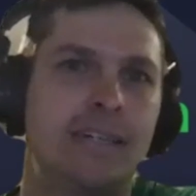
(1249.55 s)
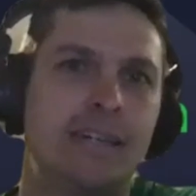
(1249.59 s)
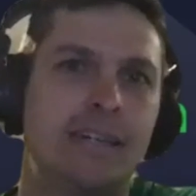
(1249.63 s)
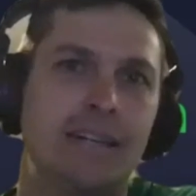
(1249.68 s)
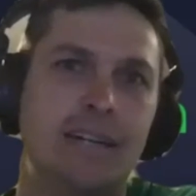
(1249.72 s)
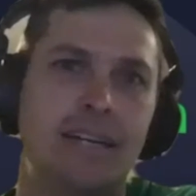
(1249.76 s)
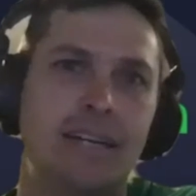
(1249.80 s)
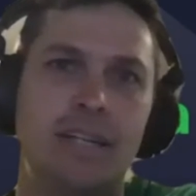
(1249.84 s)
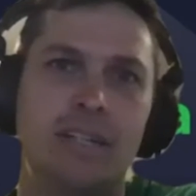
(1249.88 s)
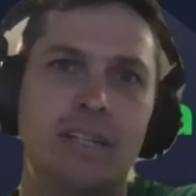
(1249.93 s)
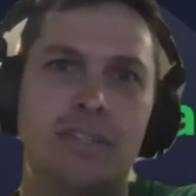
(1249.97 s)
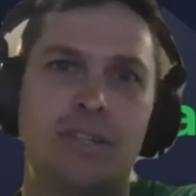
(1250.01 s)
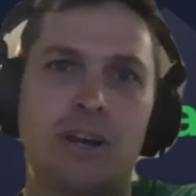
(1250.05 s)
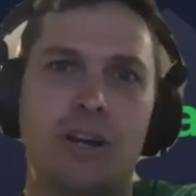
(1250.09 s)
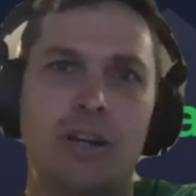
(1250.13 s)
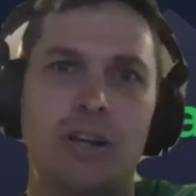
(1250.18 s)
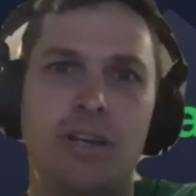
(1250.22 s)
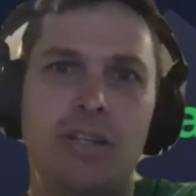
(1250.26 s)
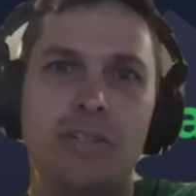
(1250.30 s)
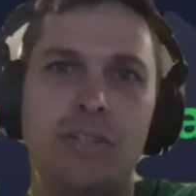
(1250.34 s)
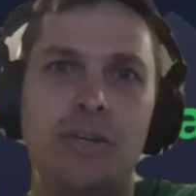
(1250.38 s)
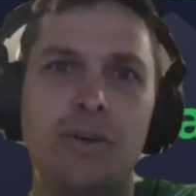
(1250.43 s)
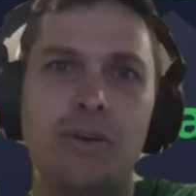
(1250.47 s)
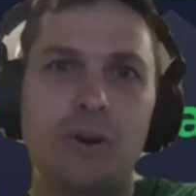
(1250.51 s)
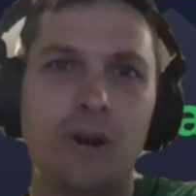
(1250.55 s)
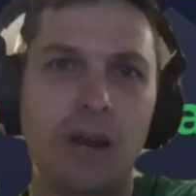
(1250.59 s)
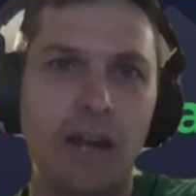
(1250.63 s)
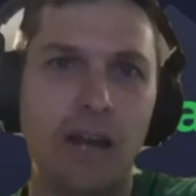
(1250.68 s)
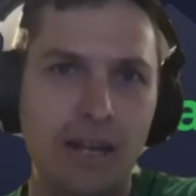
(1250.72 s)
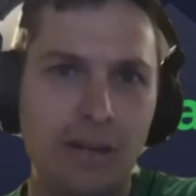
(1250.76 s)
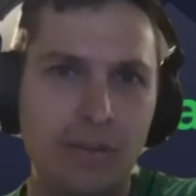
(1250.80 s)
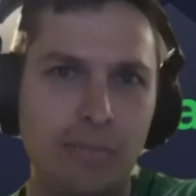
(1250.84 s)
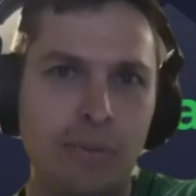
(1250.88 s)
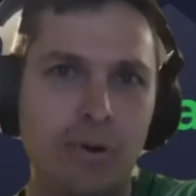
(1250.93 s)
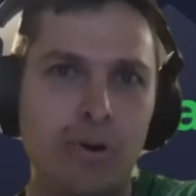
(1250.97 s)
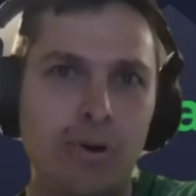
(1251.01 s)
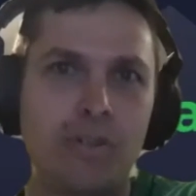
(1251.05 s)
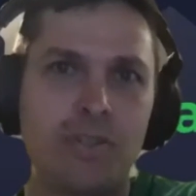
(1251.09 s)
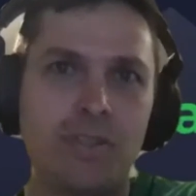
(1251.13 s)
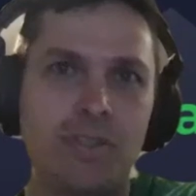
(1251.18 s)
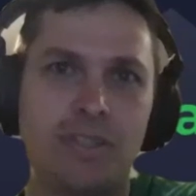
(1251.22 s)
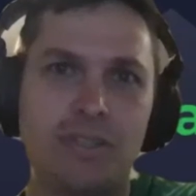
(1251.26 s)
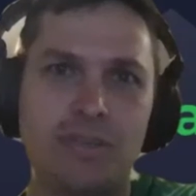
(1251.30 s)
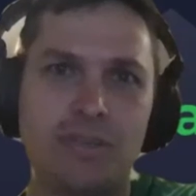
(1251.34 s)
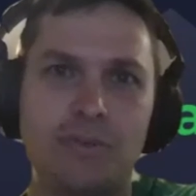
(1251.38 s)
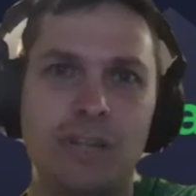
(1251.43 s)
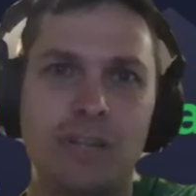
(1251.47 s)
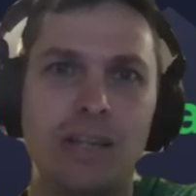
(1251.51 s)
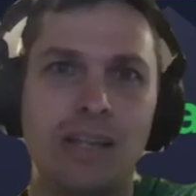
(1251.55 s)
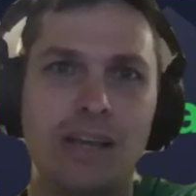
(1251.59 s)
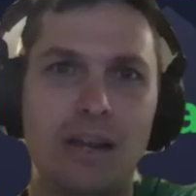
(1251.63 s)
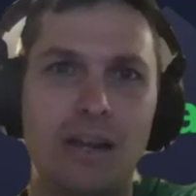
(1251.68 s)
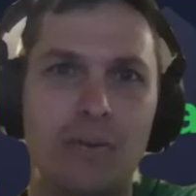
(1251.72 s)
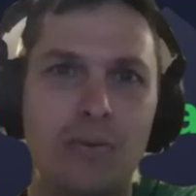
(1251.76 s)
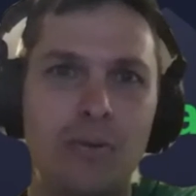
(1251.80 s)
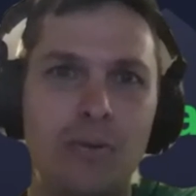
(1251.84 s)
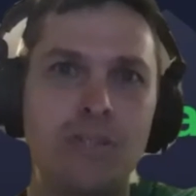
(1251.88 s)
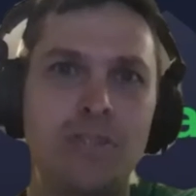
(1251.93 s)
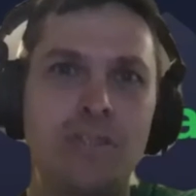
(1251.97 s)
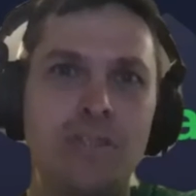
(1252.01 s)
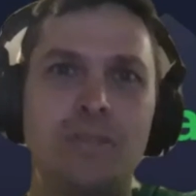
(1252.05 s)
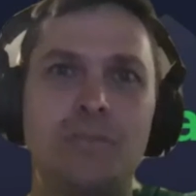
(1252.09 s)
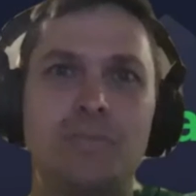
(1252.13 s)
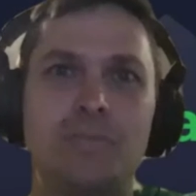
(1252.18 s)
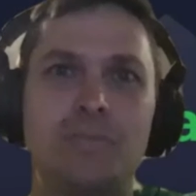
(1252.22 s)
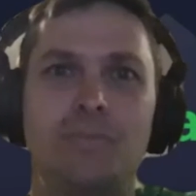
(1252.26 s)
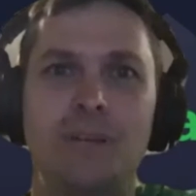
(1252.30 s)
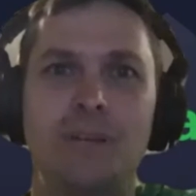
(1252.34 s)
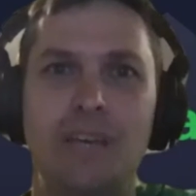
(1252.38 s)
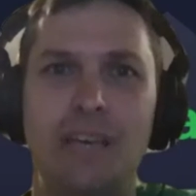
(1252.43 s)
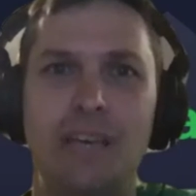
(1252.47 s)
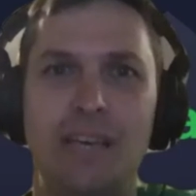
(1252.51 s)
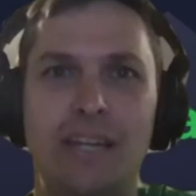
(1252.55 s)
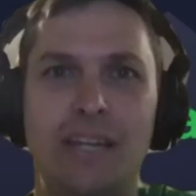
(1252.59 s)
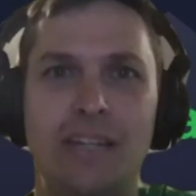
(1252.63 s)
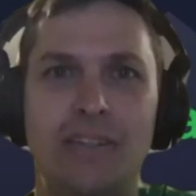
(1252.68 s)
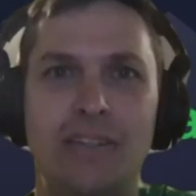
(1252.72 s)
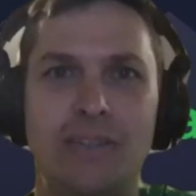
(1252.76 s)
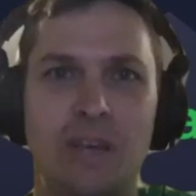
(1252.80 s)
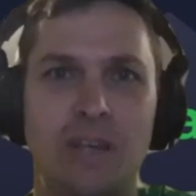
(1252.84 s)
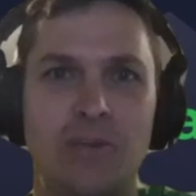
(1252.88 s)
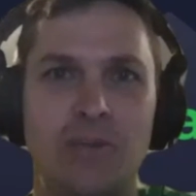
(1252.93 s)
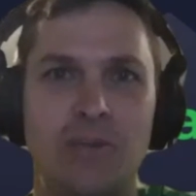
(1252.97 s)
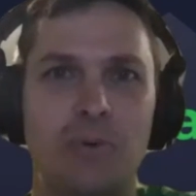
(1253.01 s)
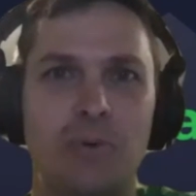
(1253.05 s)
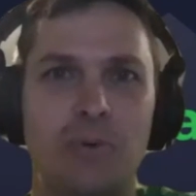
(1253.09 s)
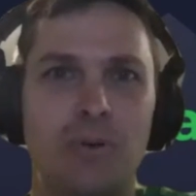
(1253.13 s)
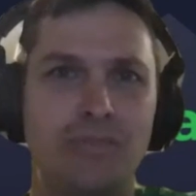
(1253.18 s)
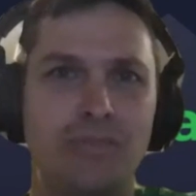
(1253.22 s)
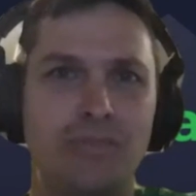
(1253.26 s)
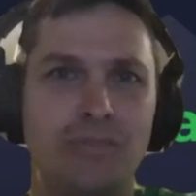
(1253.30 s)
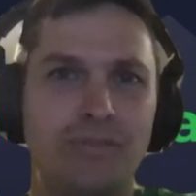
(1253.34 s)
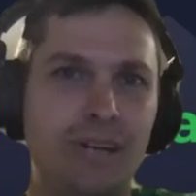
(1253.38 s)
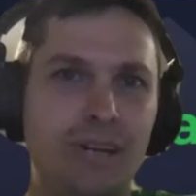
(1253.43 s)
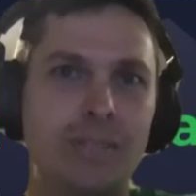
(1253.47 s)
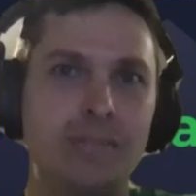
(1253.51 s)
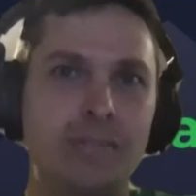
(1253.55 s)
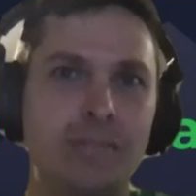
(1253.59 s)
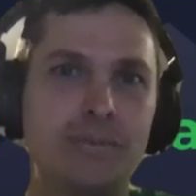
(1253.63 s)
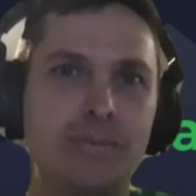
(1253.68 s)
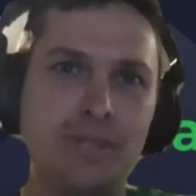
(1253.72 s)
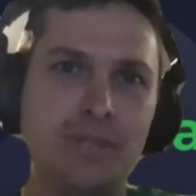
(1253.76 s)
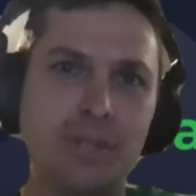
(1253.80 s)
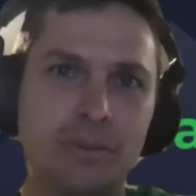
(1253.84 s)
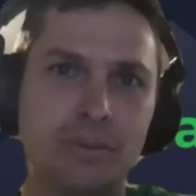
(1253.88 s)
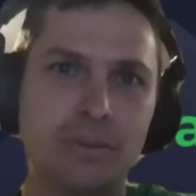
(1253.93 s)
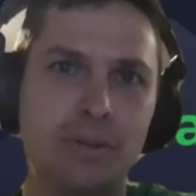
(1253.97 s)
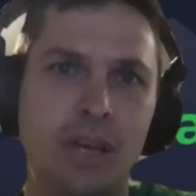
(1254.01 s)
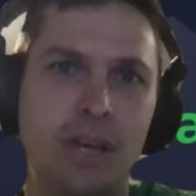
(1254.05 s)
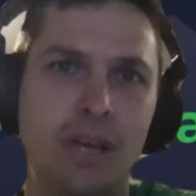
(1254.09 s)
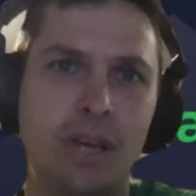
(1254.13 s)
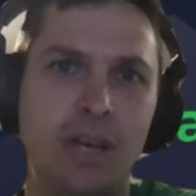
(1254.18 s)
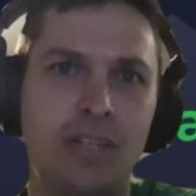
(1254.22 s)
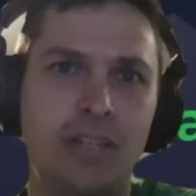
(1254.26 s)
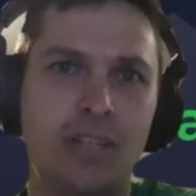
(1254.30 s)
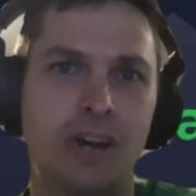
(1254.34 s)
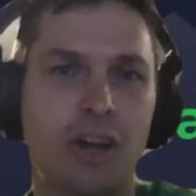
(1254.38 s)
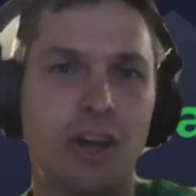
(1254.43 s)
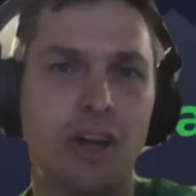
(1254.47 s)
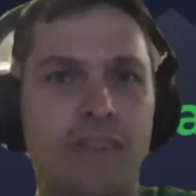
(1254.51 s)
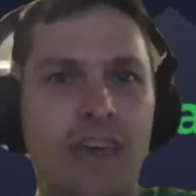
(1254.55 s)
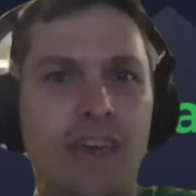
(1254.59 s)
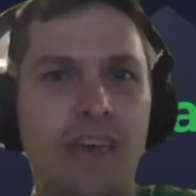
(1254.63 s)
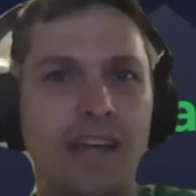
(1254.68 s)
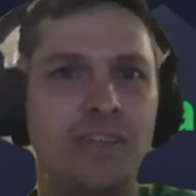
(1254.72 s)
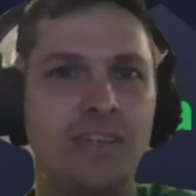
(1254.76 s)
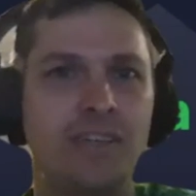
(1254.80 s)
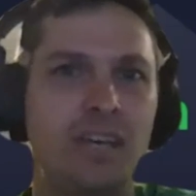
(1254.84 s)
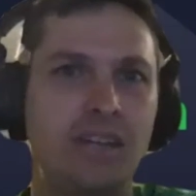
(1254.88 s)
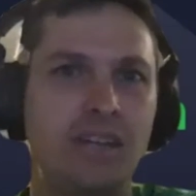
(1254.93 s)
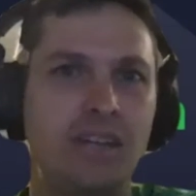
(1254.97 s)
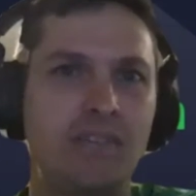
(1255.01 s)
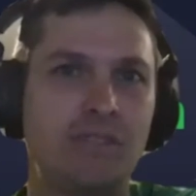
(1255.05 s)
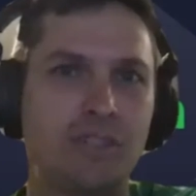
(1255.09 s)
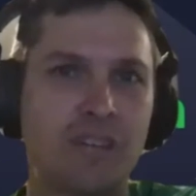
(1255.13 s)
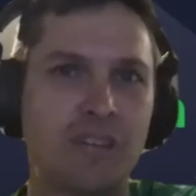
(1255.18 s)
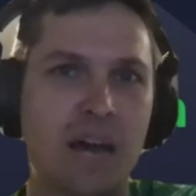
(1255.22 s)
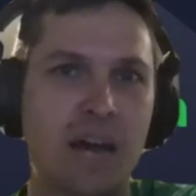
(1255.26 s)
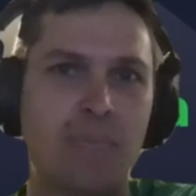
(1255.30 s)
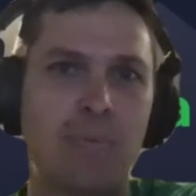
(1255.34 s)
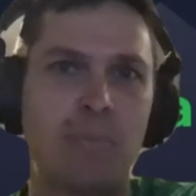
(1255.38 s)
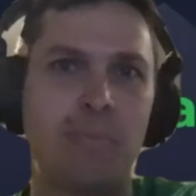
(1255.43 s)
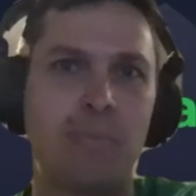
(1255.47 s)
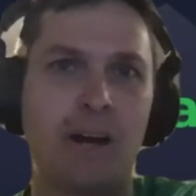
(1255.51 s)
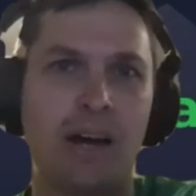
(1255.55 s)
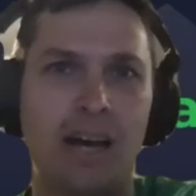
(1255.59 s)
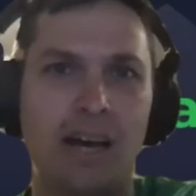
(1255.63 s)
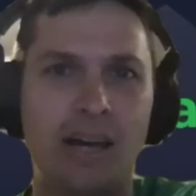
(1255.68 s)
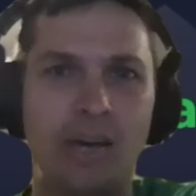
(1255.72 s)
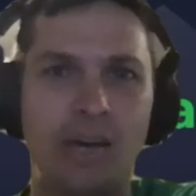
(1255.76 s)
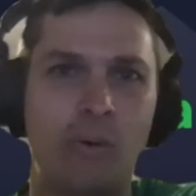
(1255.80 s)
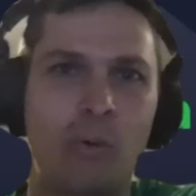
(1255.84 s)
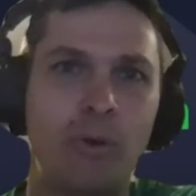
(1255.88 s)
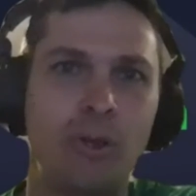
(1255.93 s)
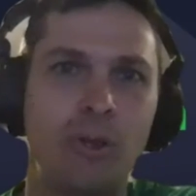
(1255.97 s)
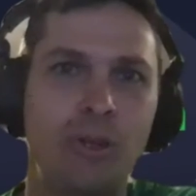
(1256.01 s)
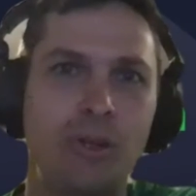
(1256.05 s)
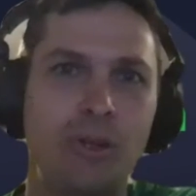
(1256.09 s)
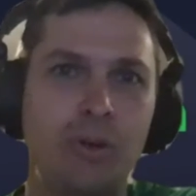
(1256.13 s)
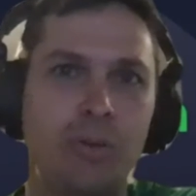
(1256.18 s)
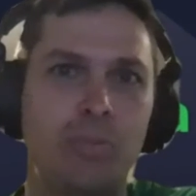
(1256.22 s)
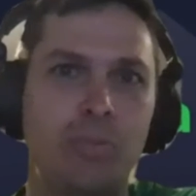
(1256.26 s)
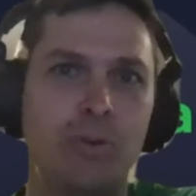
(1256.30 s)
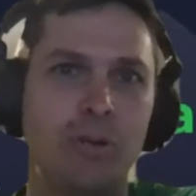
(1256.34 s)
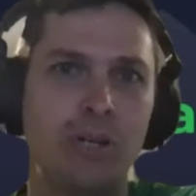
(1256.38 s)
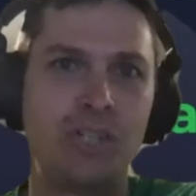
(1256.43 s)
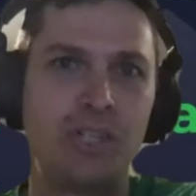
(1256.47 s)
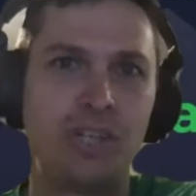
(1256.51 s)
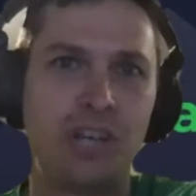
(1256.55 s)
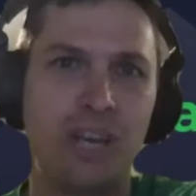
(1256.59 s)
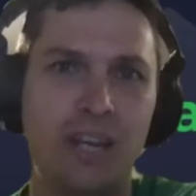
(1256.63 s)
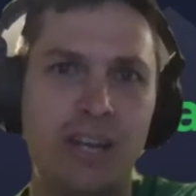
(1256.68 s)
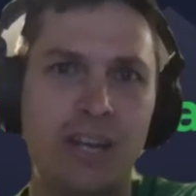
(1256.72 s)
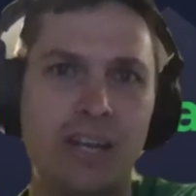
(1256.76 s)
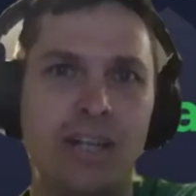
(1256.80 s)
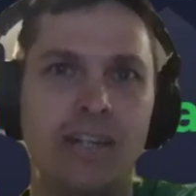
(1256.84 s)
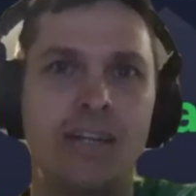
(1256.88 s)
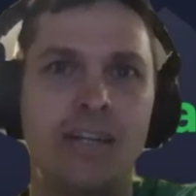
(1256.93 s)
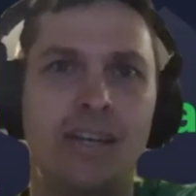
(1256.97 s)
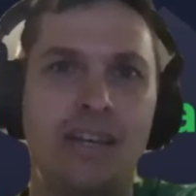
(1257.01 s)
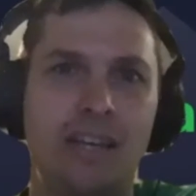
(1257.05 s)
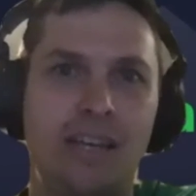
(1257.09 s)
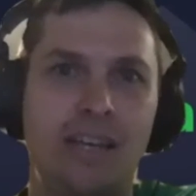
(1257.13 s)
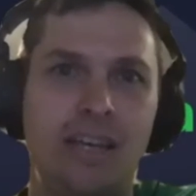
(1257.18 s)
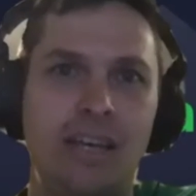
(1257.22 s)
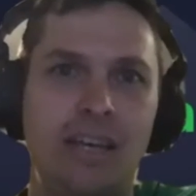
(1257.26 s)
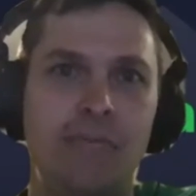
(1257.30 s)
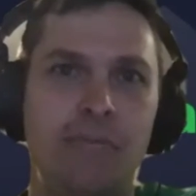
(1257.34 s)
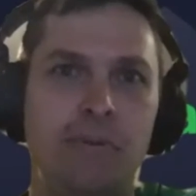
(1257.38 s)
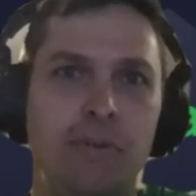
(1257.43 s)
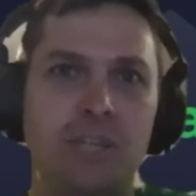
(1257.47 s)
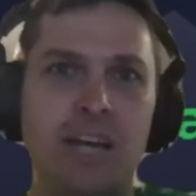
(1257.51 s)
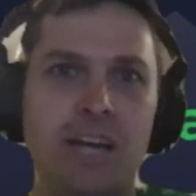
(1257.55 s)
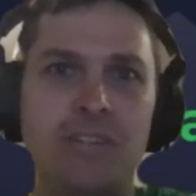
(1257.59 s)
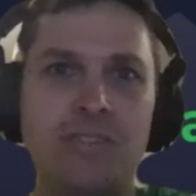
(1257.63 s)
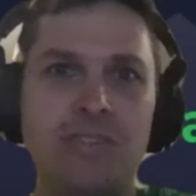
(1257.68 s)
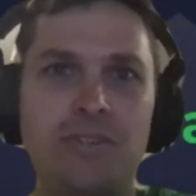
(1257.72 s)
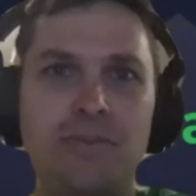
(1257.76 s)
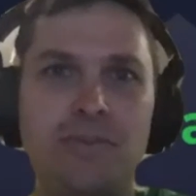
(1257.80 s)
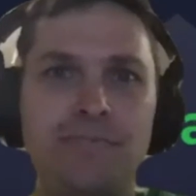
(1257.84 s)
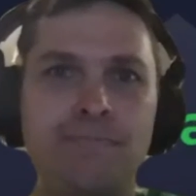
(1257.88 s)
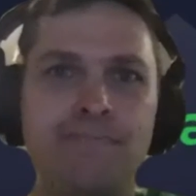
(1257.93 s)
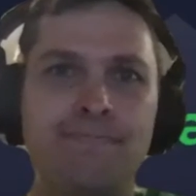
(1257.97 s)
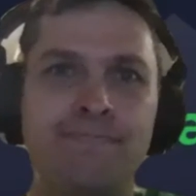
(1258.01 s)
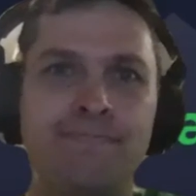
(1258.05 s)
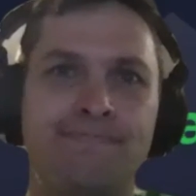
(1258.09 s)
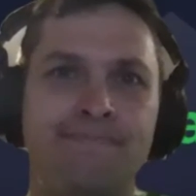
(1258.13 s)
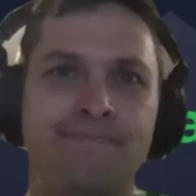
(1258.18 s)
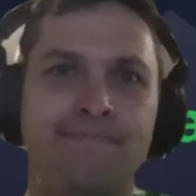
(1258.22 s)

Uh, Charlie is a great person with a lot of wisdom, and it's, it's worth to follow. So, Charlie, thanks again for stopping by. We really do appreciate it, and we'll chat soon.